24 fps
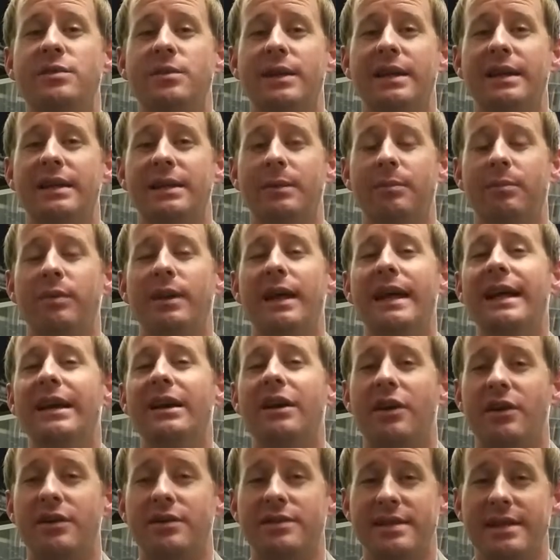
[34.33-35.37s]
who get the play
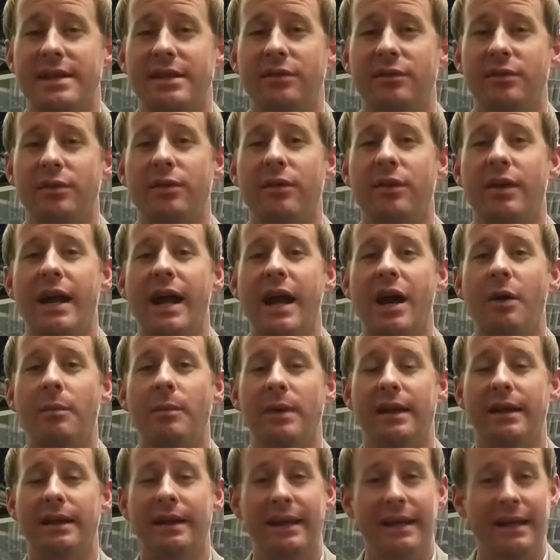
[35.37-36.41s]
calls in through their
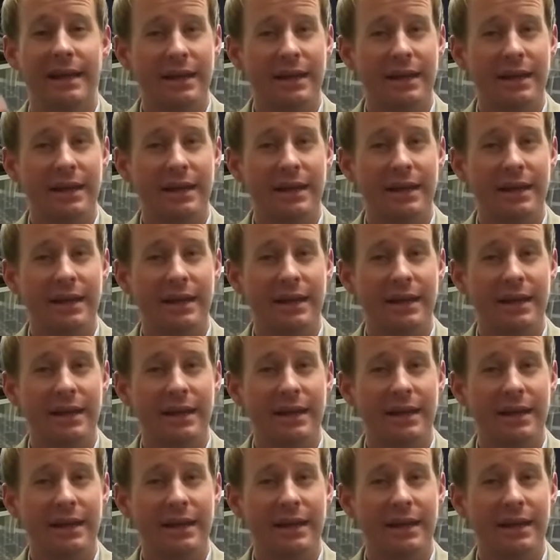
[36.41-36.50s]
helmet.